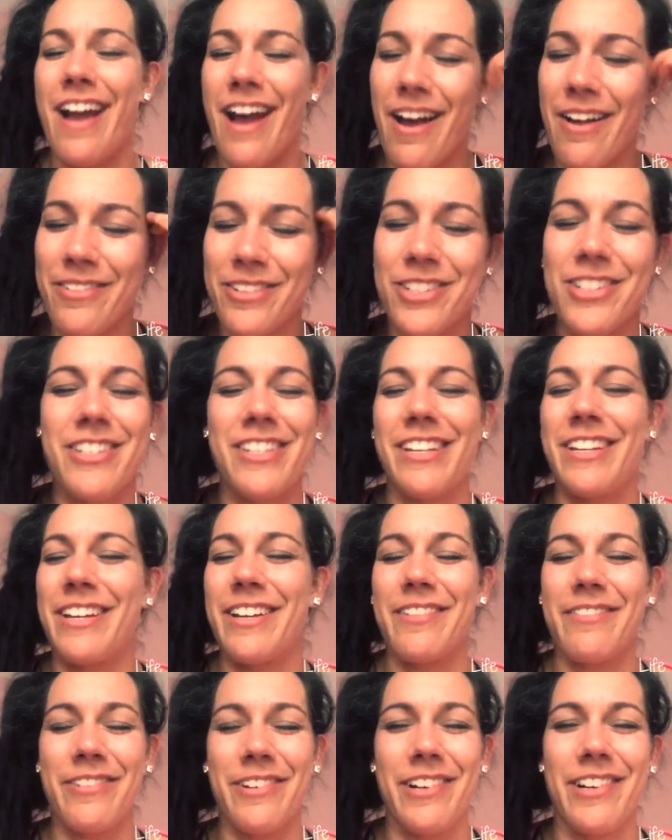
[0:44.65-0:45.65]
I was just
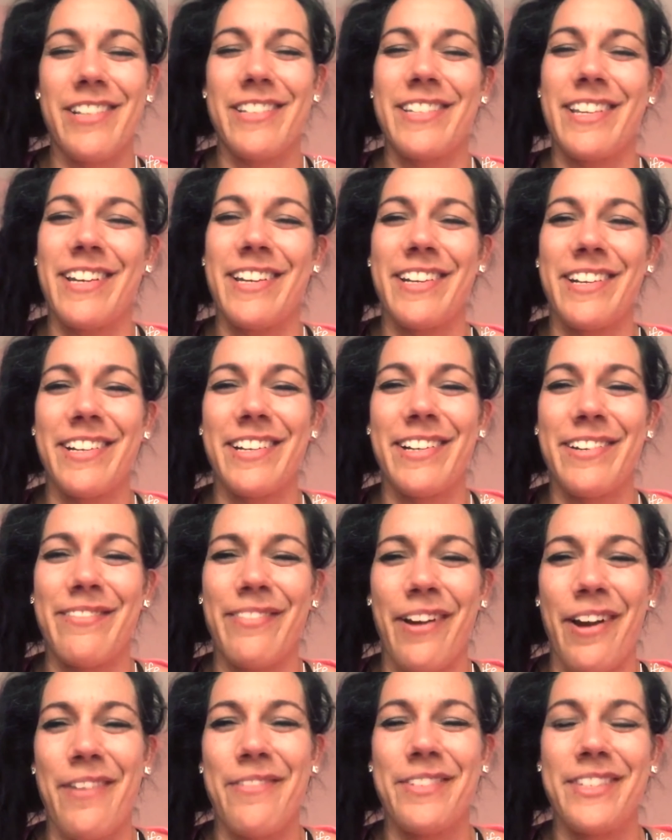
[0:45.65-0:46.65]
thinking of her and sending her
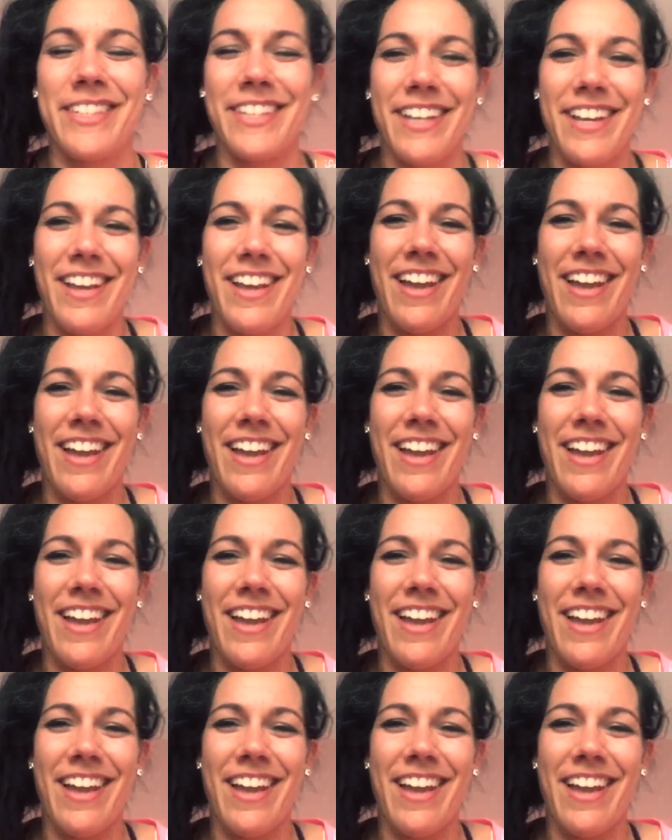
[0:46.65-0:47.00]
good vibes.